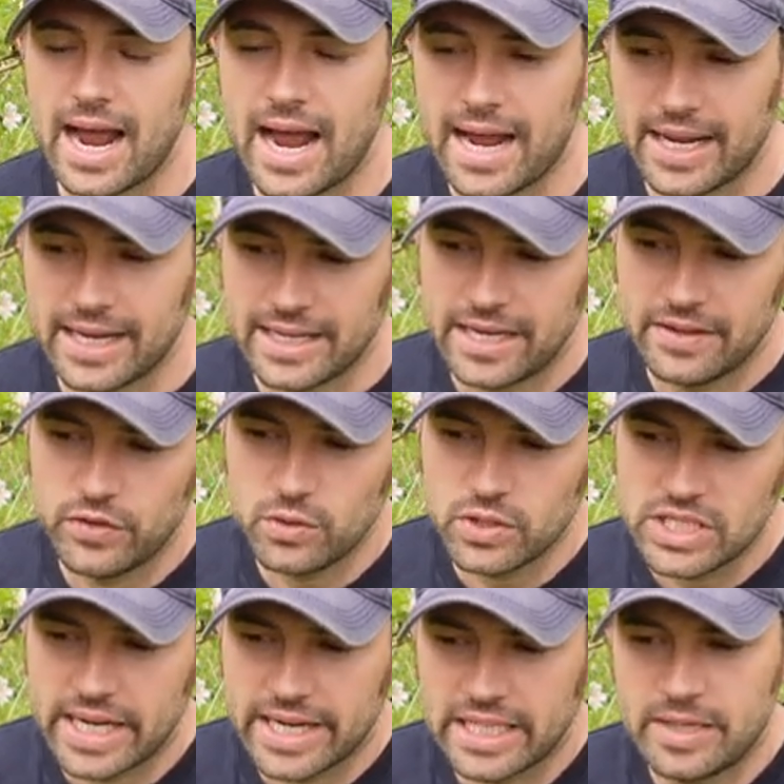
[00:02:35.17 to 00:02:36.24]
And if you're
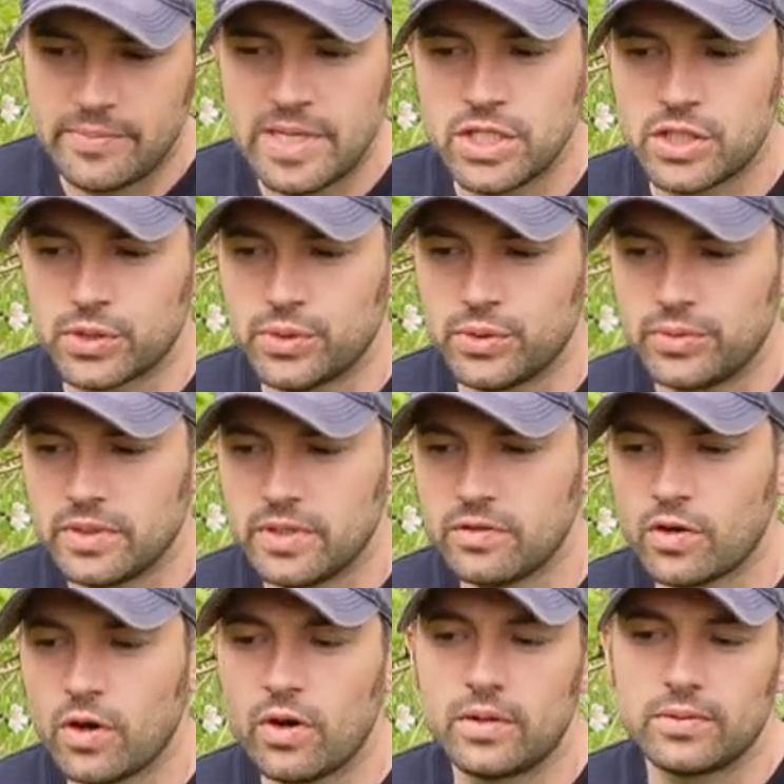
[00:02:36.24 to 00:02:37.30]
stuck in the middle,
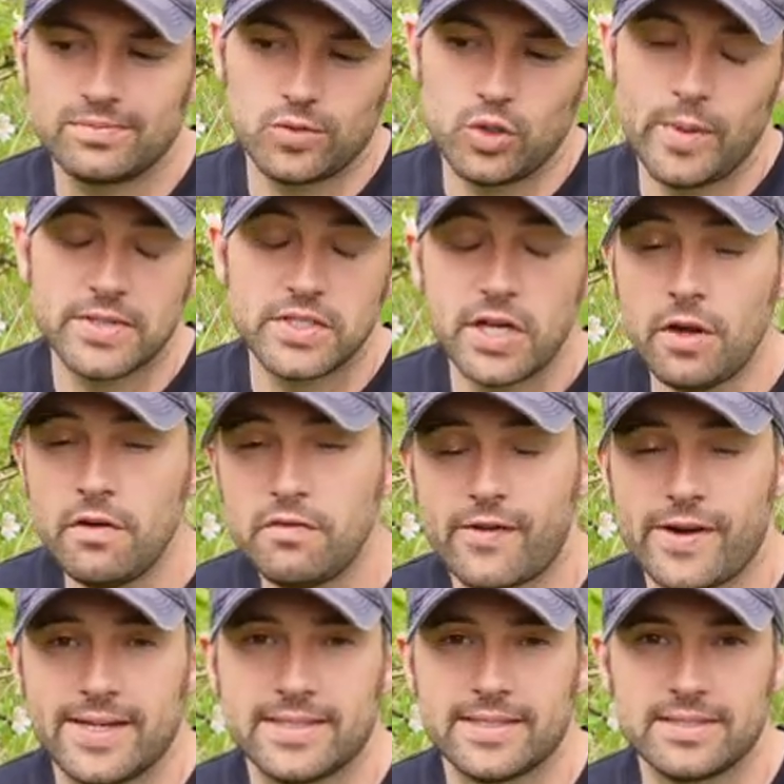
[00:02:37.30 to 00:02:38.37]
you've got almost no
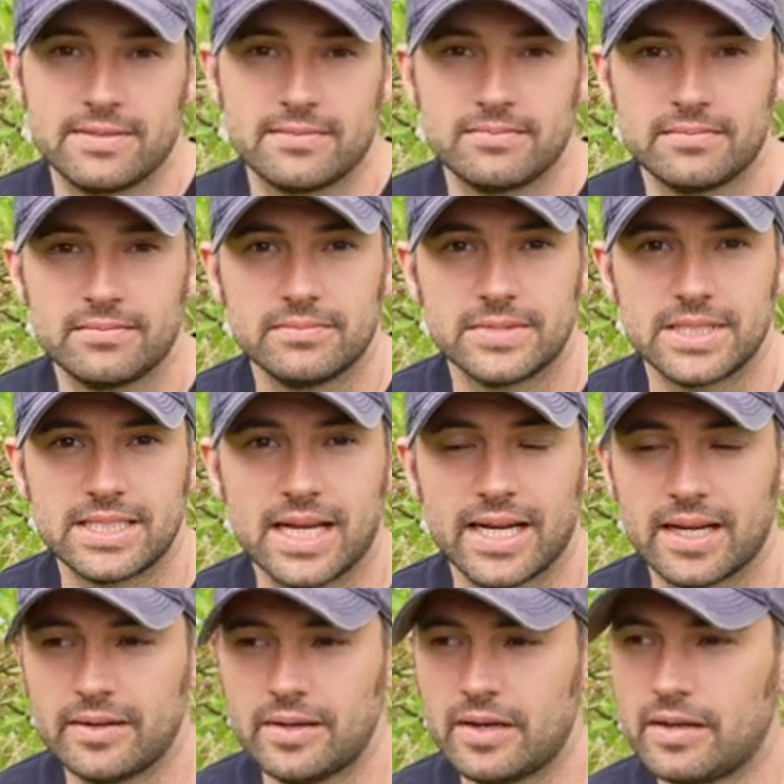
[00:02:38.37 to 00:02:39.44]
friends
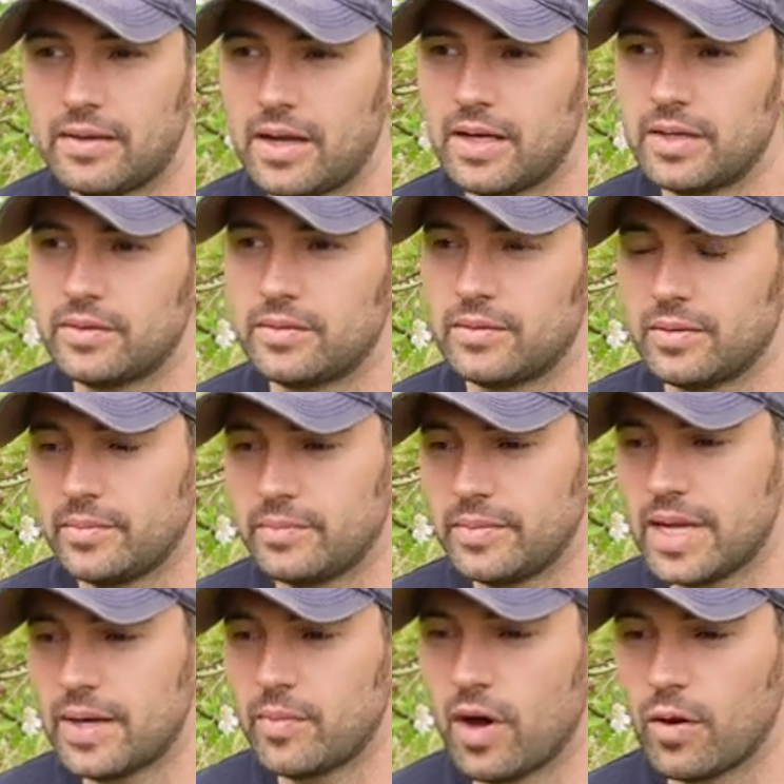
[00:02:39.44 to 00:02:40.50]
today. And, and, and
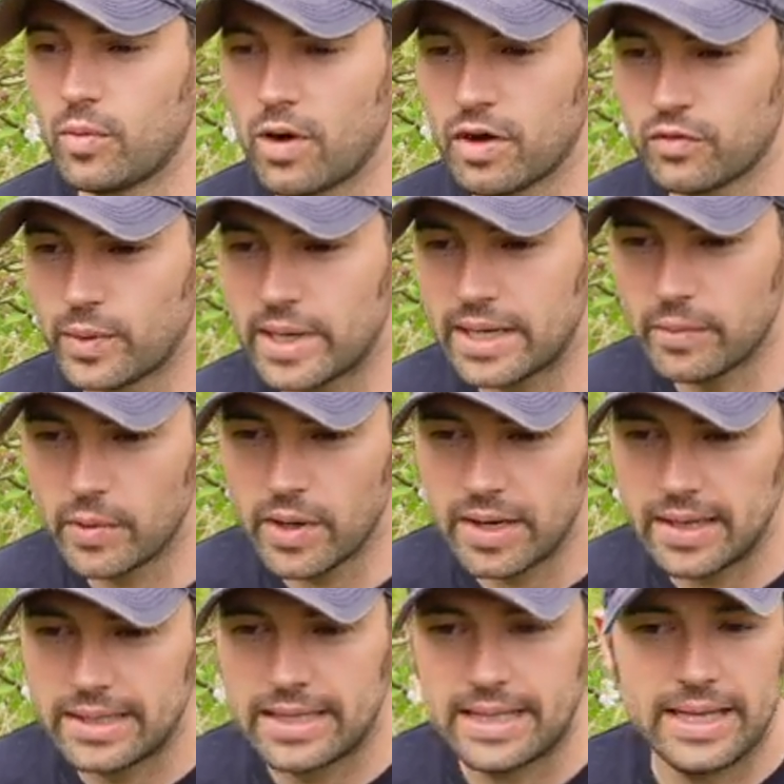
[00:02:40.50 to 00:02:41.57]
me and my wife, we
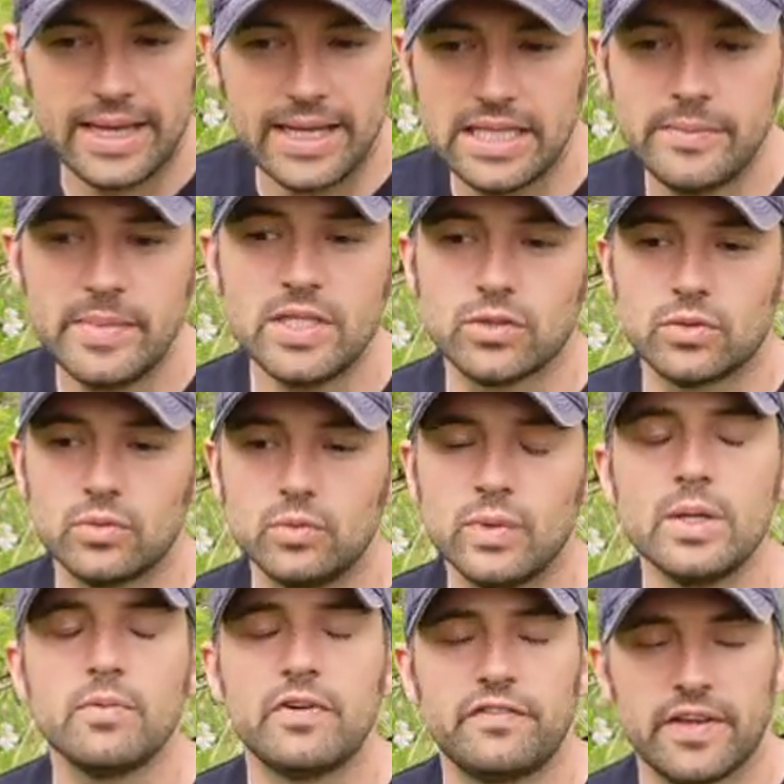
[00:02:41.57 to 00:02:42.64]
were in the middle.
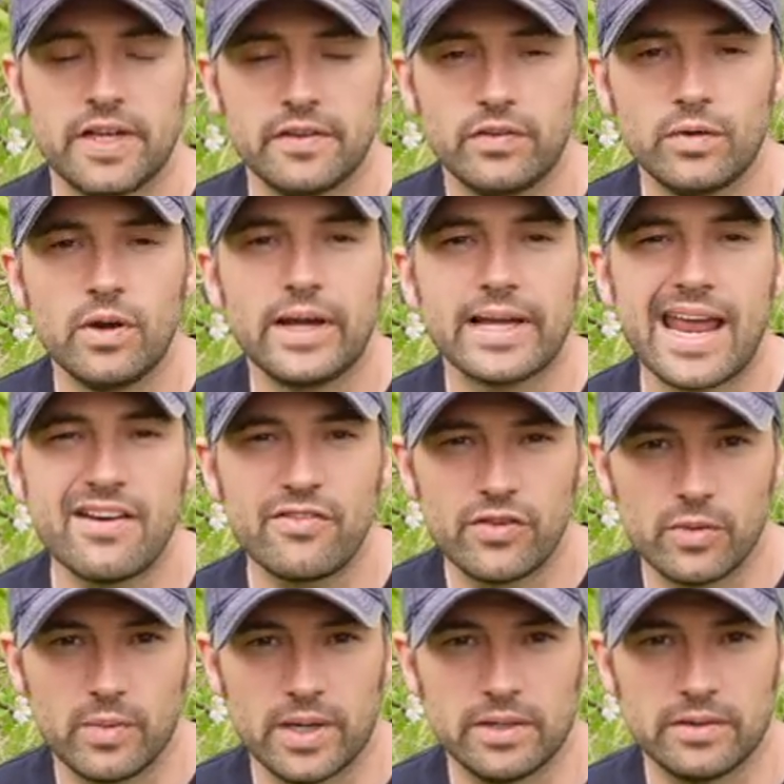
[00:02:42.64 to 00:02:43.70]
We were fearful, like
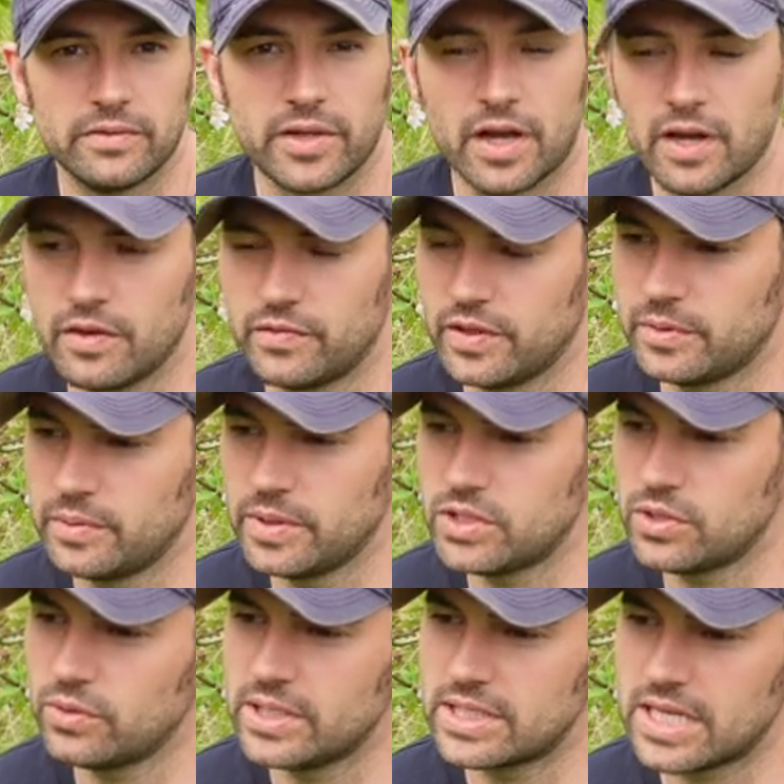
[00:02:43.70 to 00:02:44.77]
everyone, of COVID. We
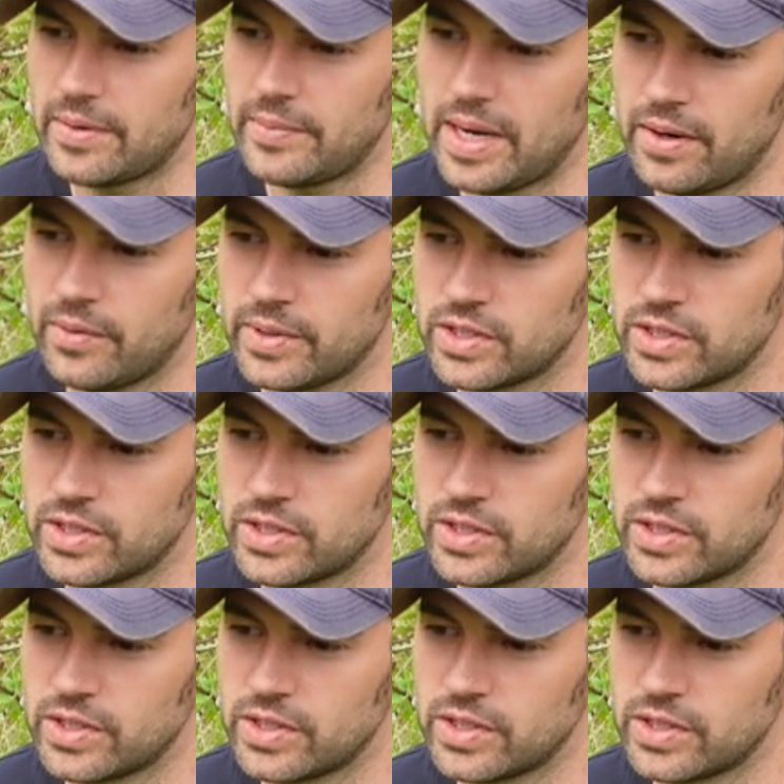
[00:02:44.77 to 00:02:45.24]
saw this come out,